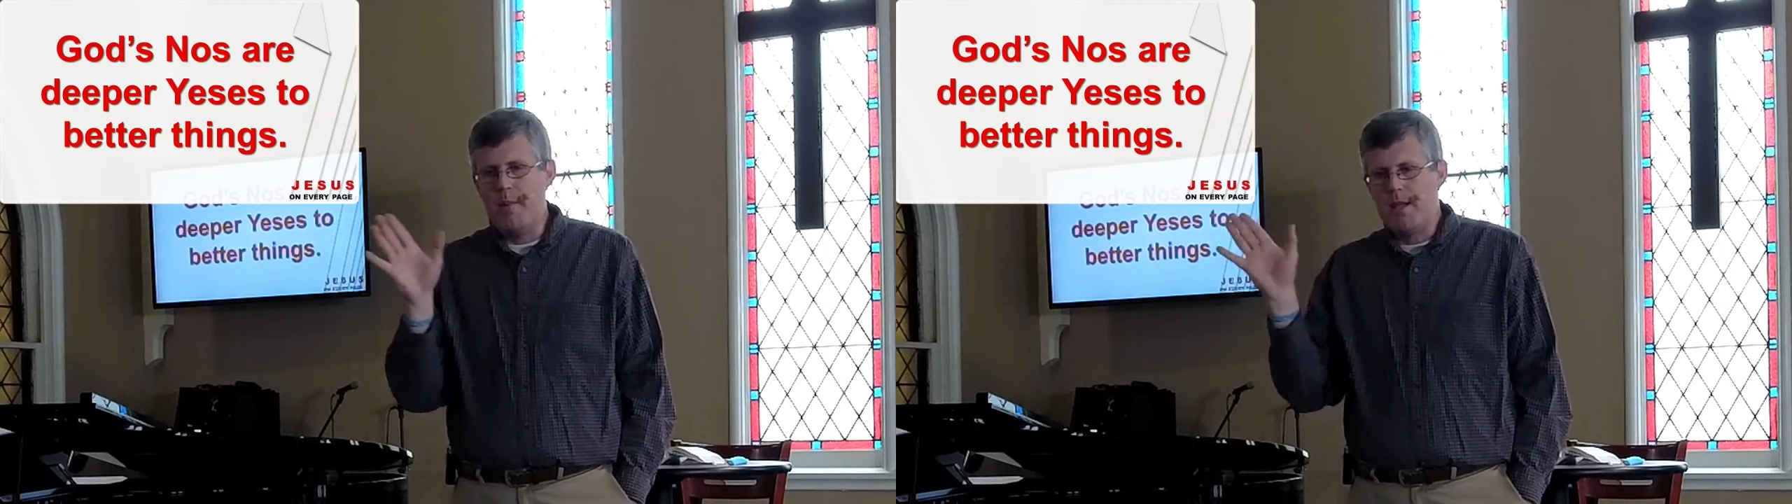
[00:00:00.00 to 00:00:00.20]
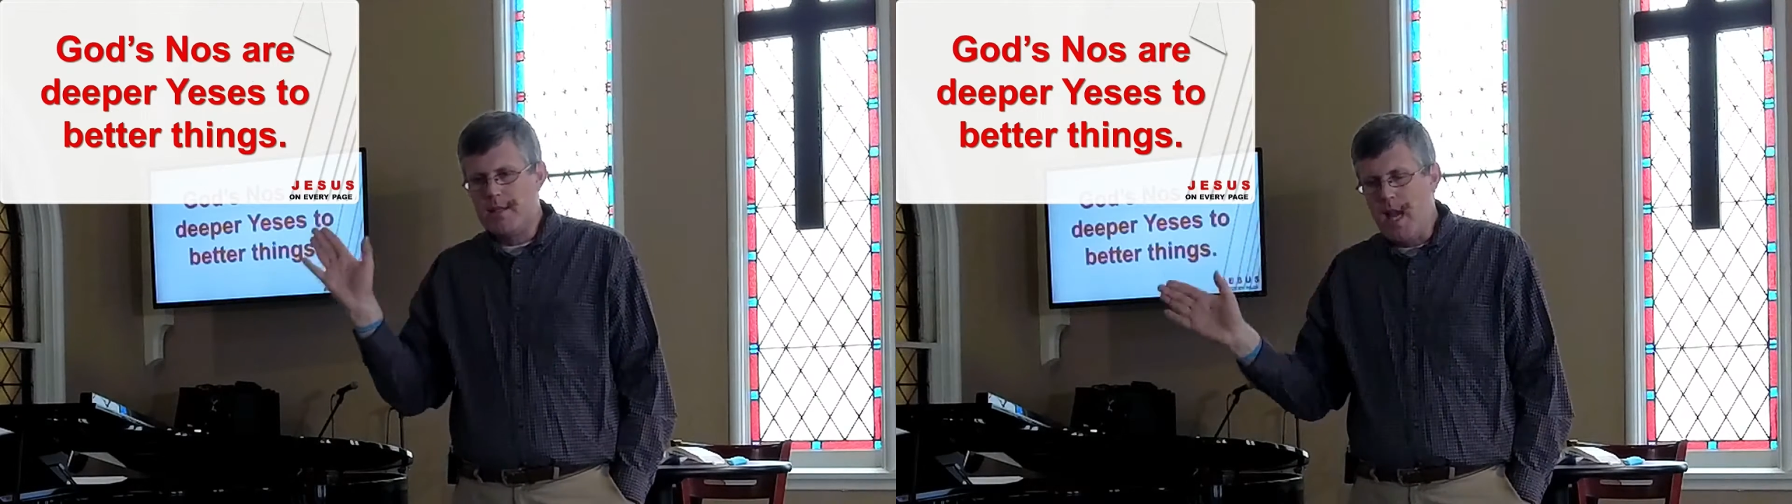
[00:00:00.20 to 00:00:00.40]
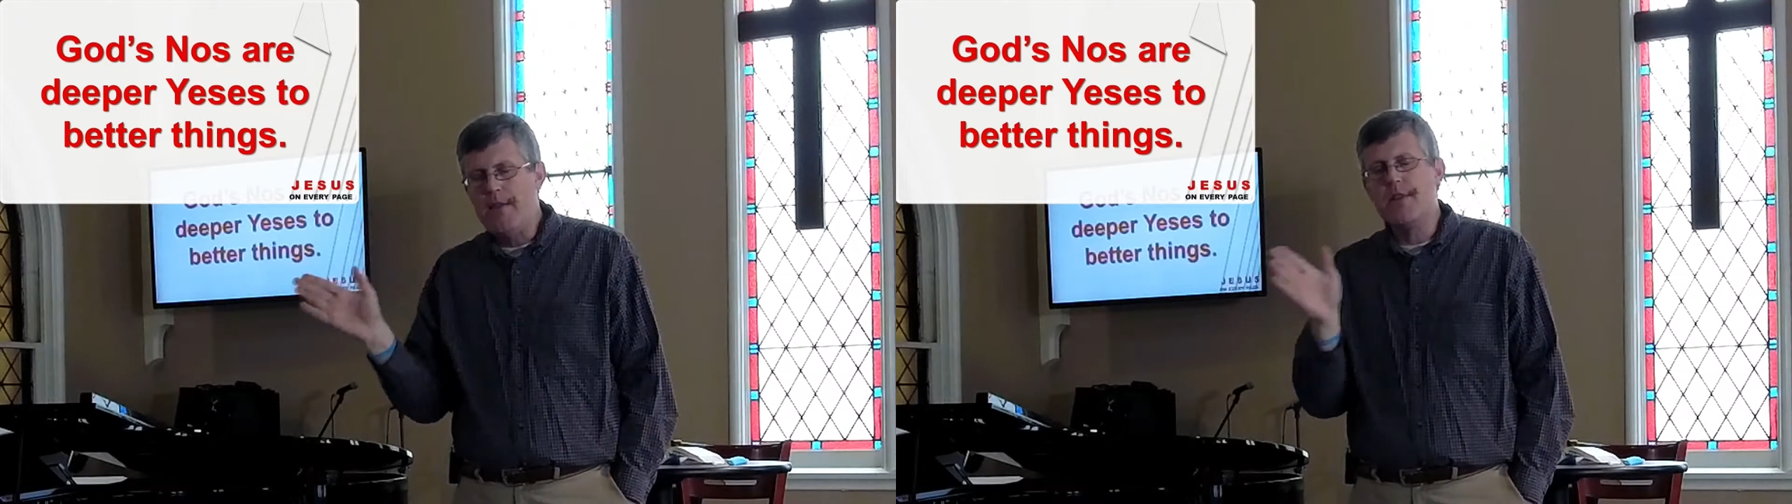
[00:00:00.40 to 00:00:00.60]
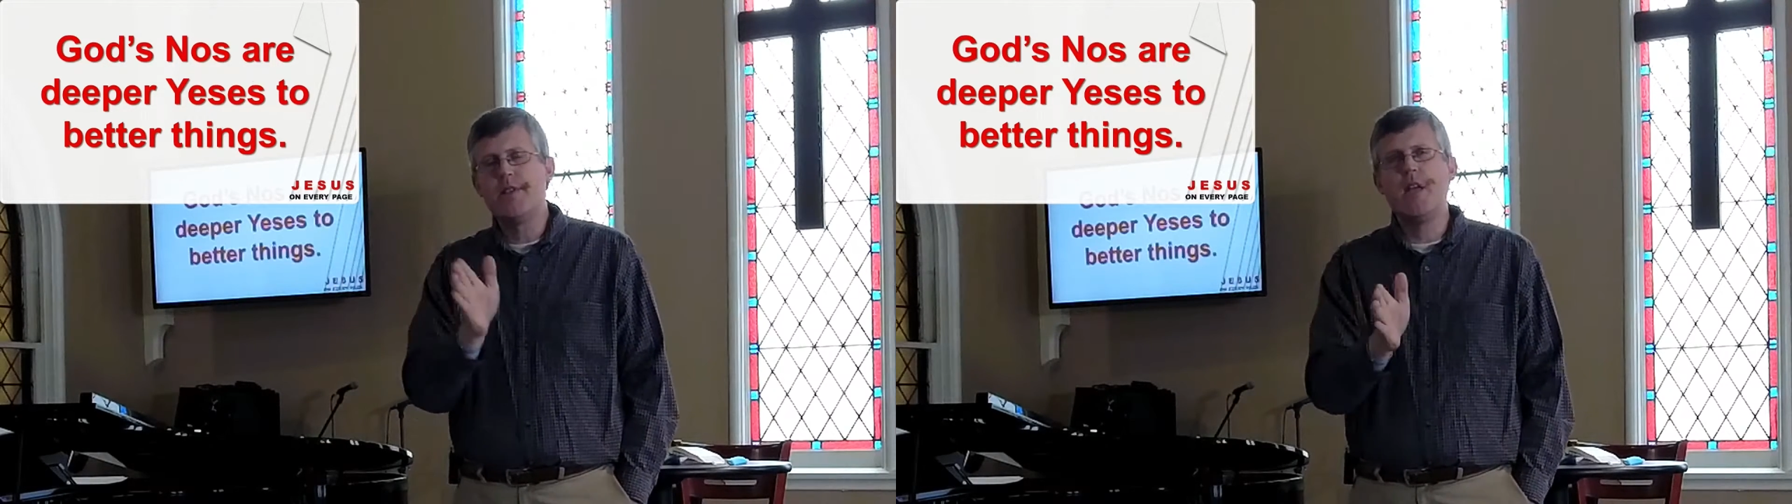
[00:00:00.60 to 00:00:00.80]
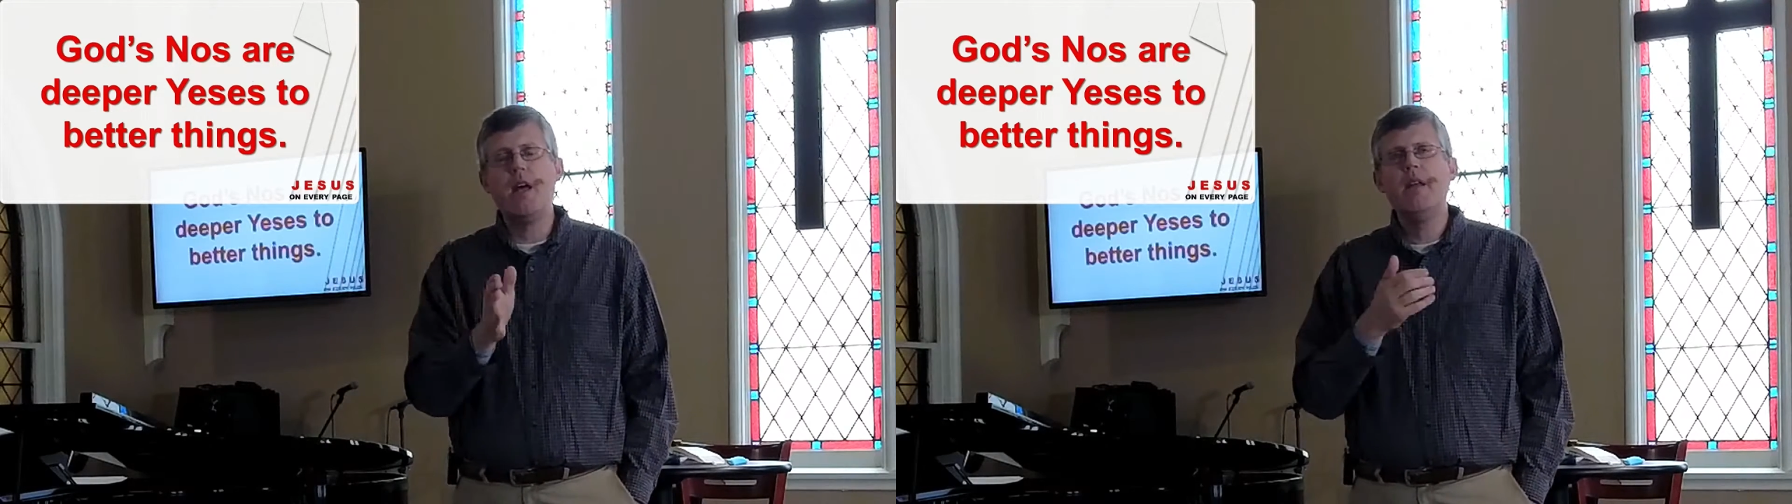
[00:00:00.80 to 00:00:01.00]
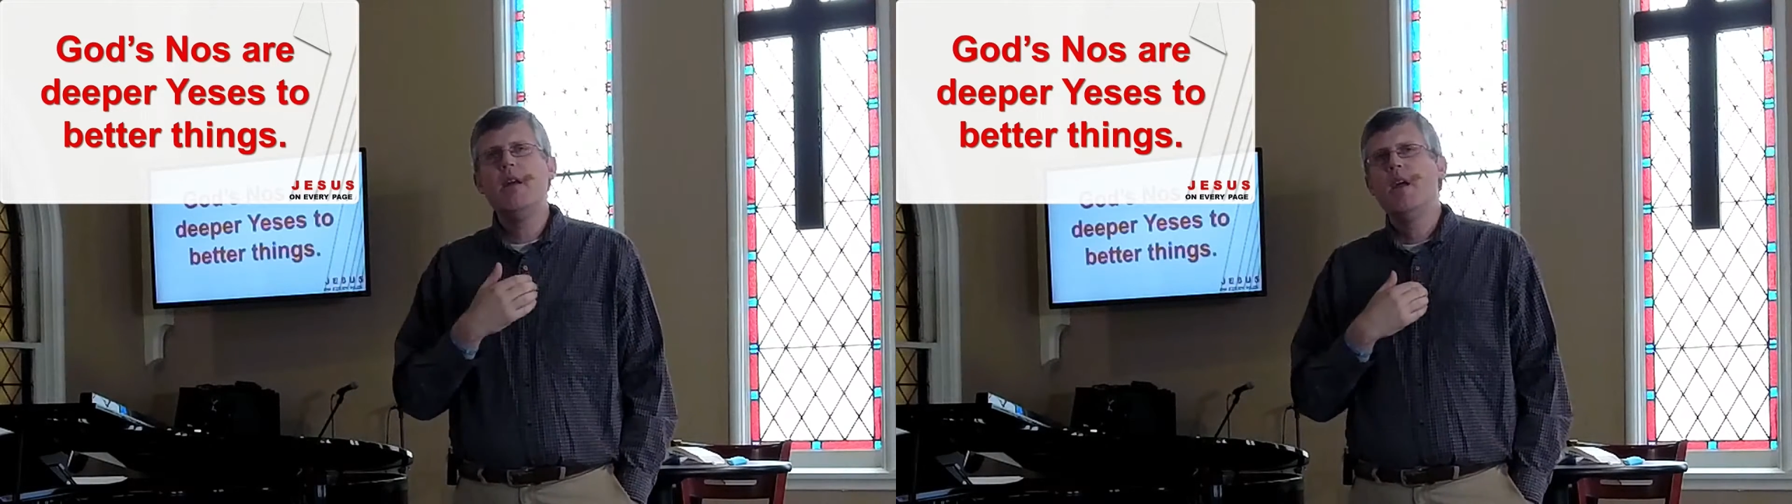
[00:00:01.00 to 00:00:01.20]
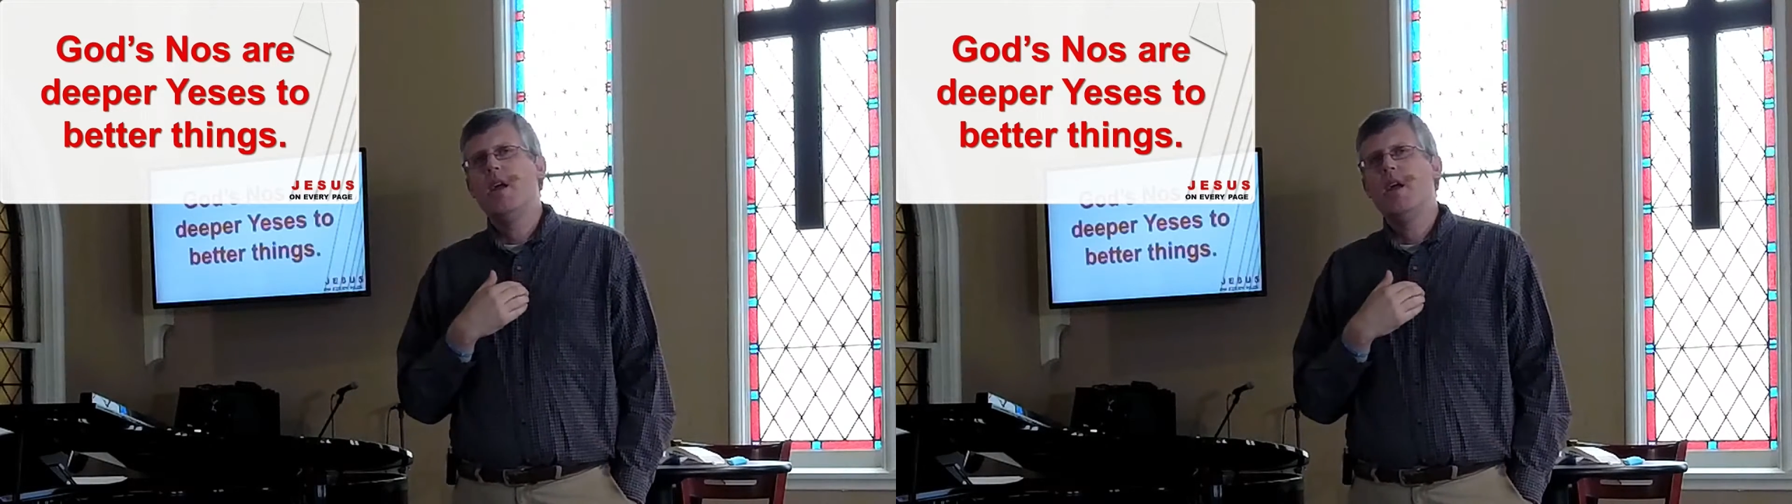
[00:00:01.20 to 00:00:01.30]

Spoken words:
as Nathan said.